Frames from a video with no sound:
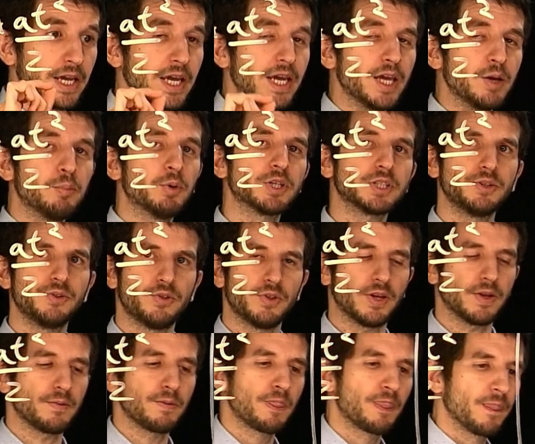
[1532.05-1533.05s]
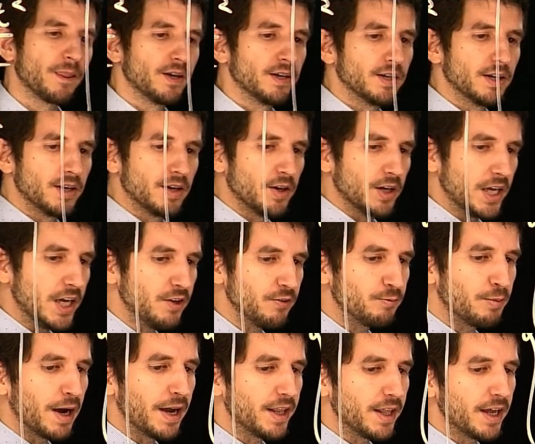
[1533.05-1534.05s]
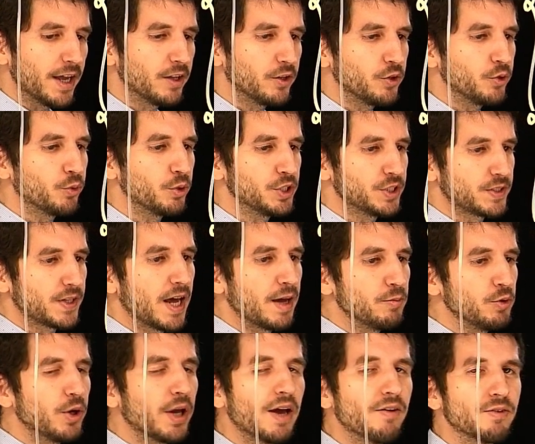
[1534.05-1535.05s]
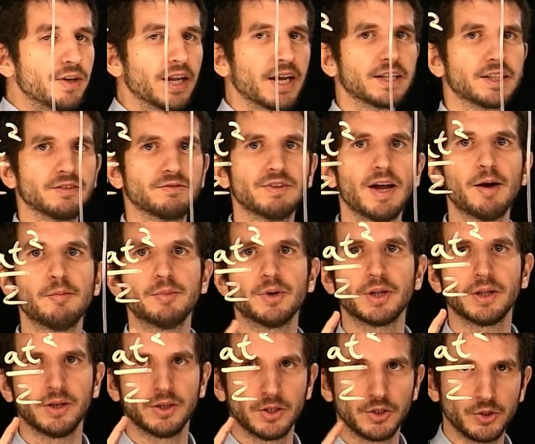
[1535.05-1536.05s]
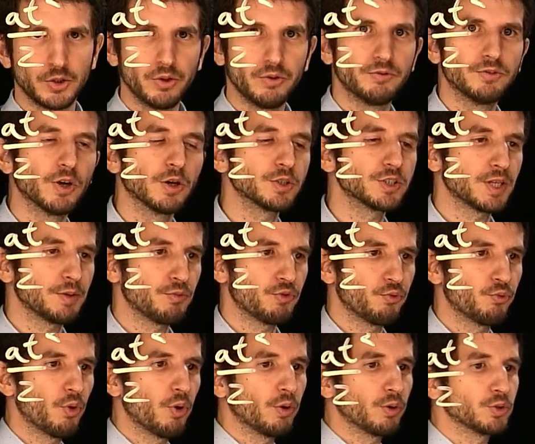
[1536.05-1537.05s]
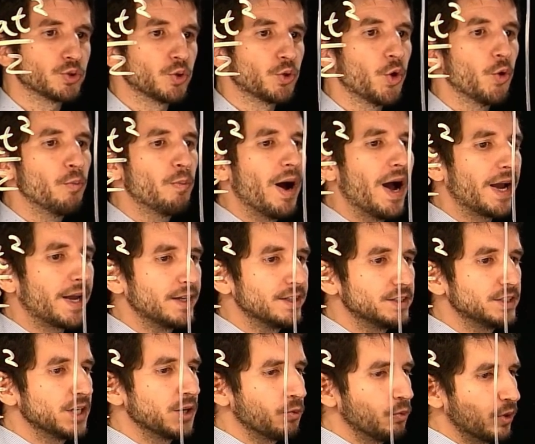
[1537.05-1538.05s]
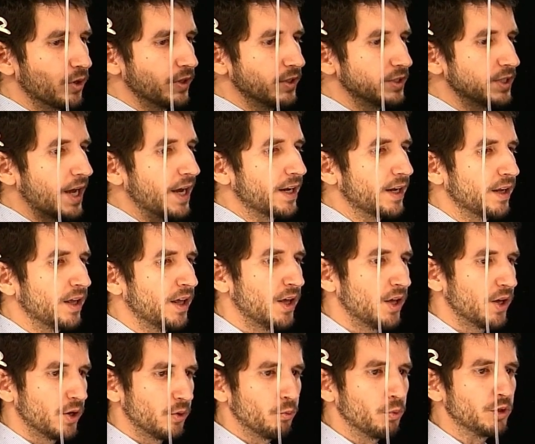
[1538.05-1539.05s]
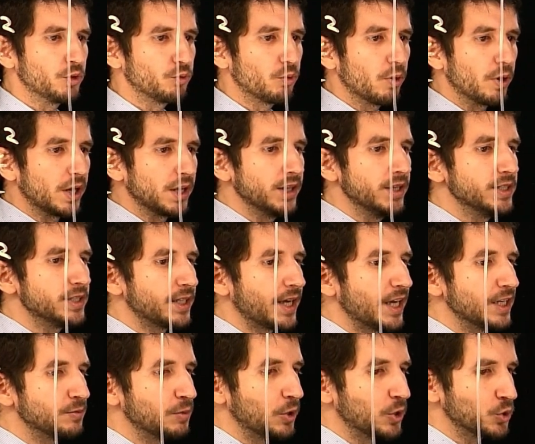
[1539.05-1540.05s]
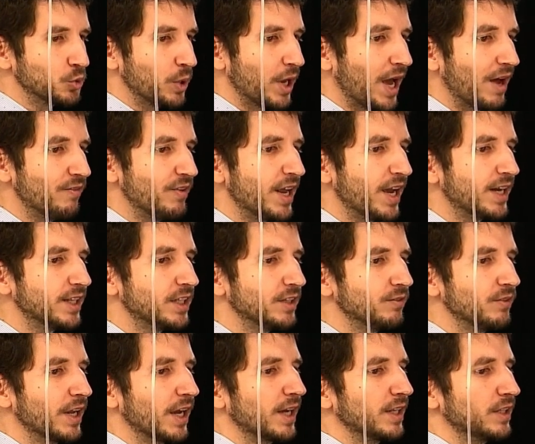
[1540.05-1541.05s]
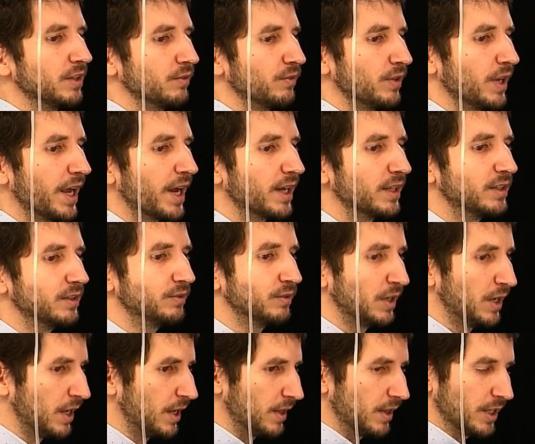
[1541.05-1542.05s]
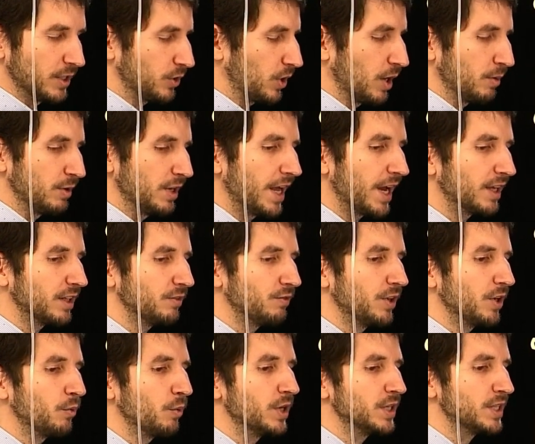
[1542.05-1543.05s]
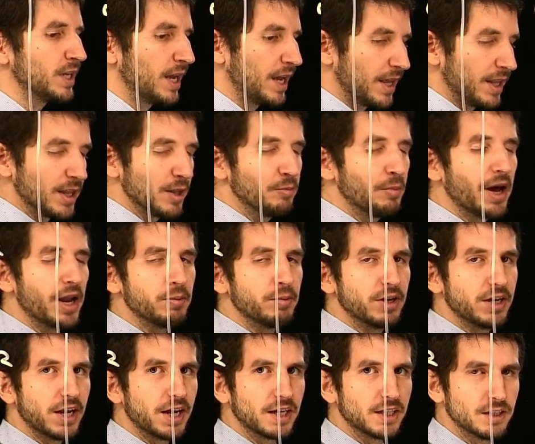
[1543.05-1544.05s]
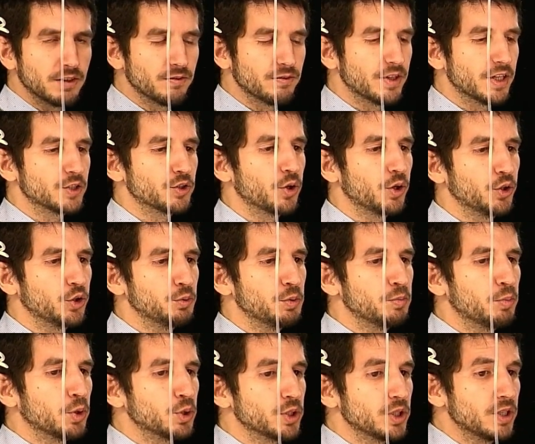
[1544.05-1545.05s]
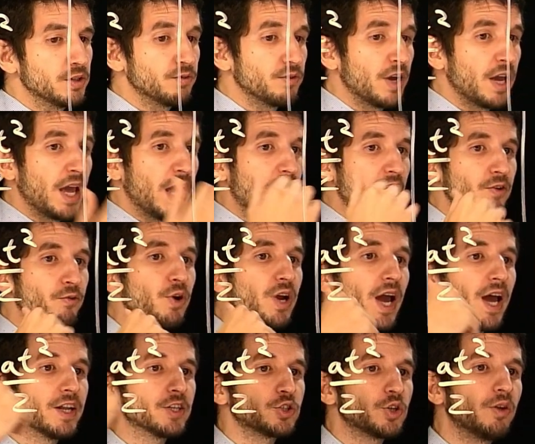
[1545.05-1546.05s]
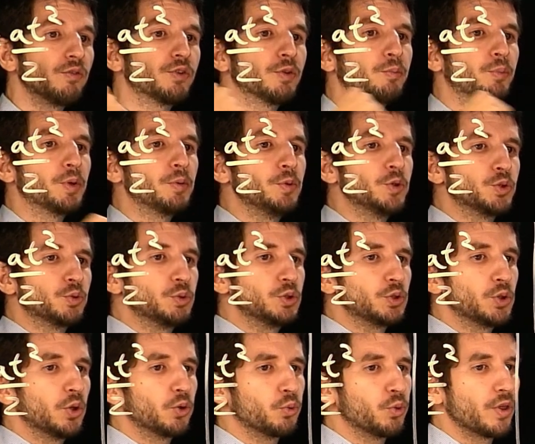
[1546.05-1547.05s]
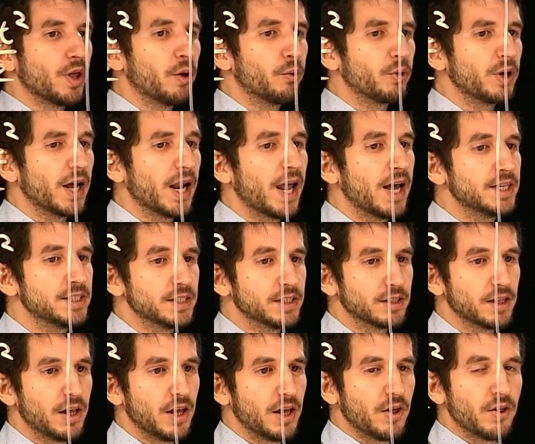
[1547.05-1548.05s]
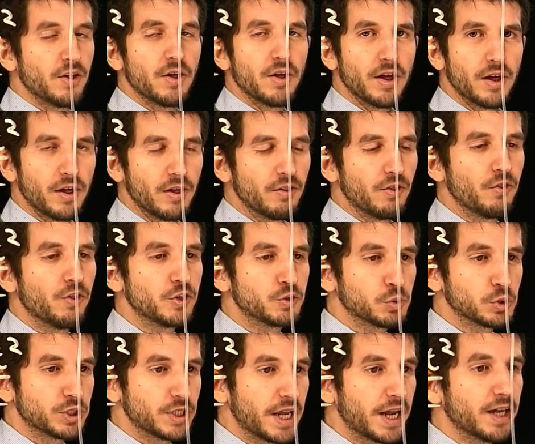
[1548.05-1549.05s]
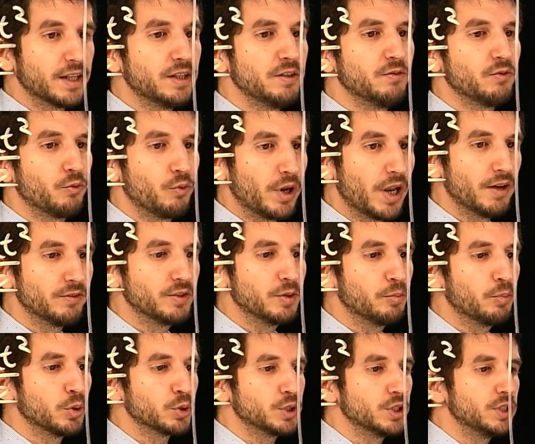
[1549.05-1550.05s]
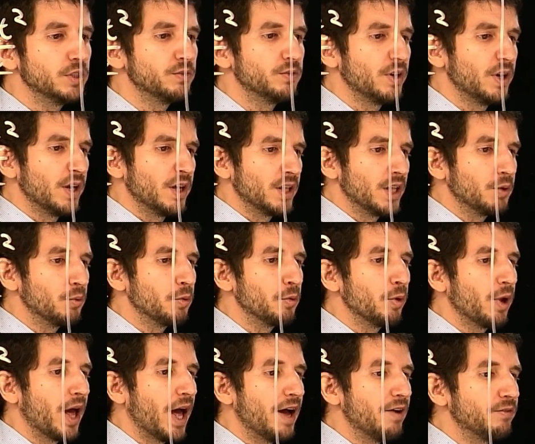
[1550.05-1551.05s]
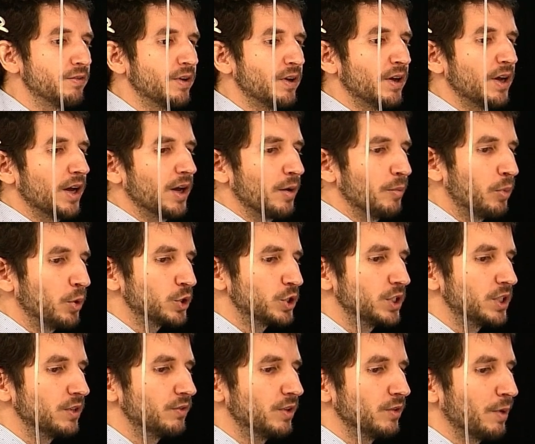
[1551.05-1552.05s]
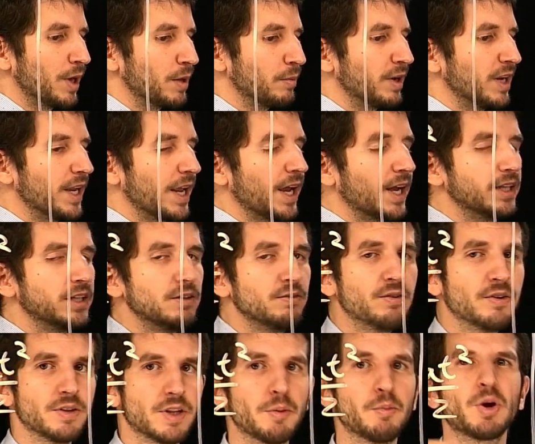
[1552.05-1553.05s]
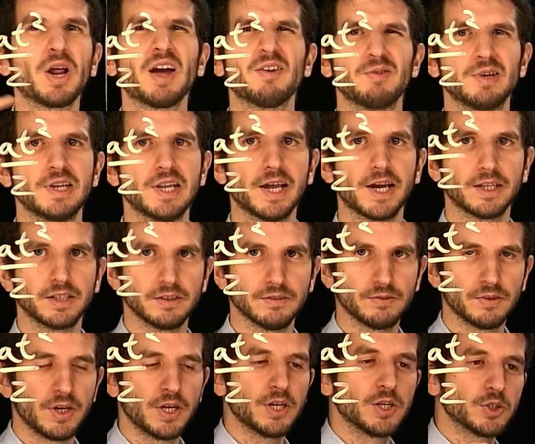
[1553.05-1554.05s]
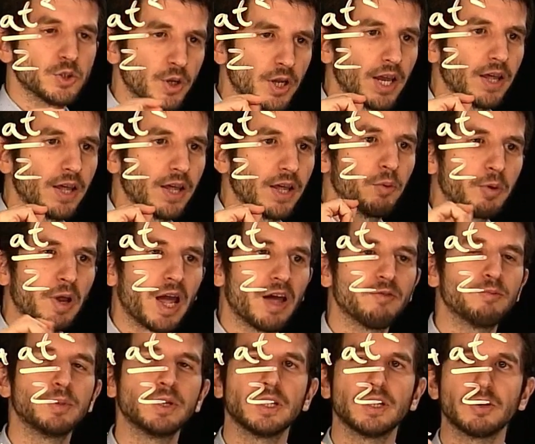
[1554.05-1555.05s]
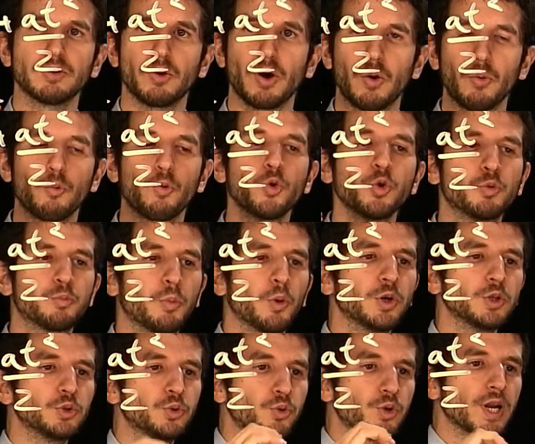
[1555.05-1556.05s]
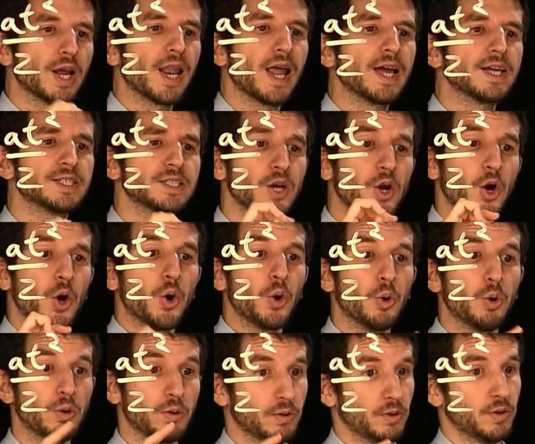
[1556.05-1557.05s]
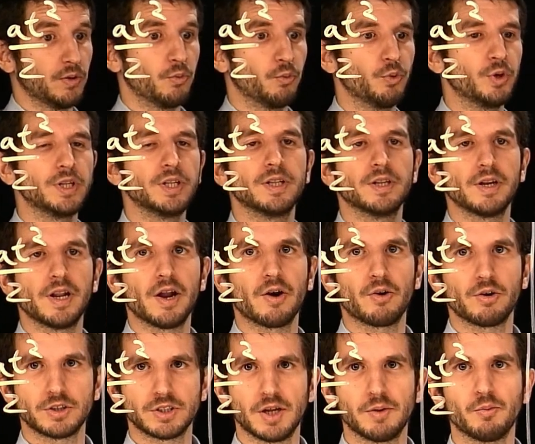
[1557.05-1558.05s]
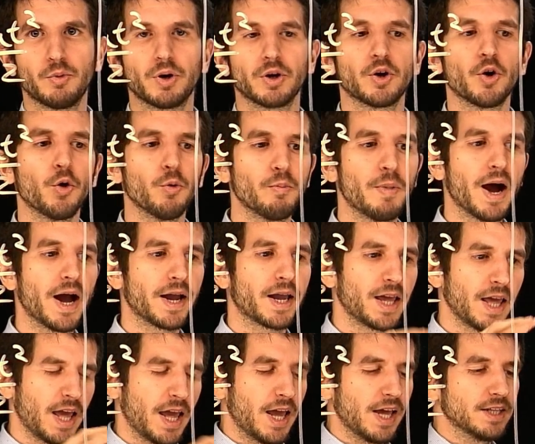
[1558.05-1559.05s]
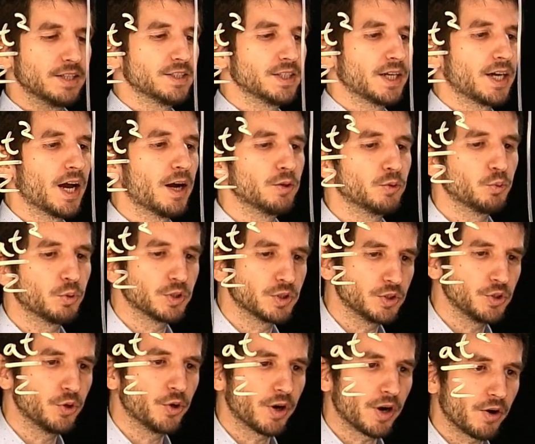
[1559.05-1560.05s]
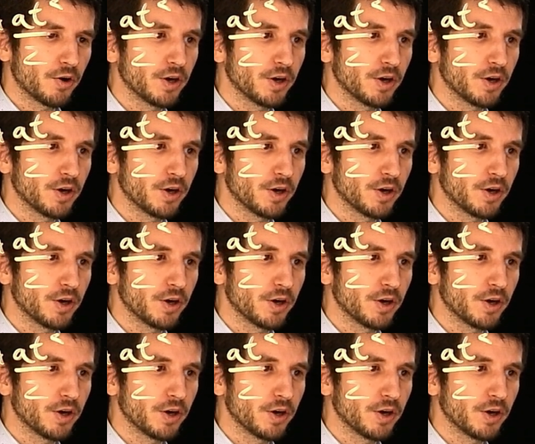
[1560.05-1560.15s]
Important thing, if by the end you reach time you have a negative number, you've done something wrong. So go back and check where the sign went wrong. In this case, because we have negative, negative, negative, that's going to be negative anyways, divided by negative, that's going to be positive. If we had solved the previous result without realizing that this was negative, we left the positive, then we will have a positive divided by negative, that would have been negative. So again, that would have been a good point to realize, oh, we did an error somewhere. Go back and check out where's your error.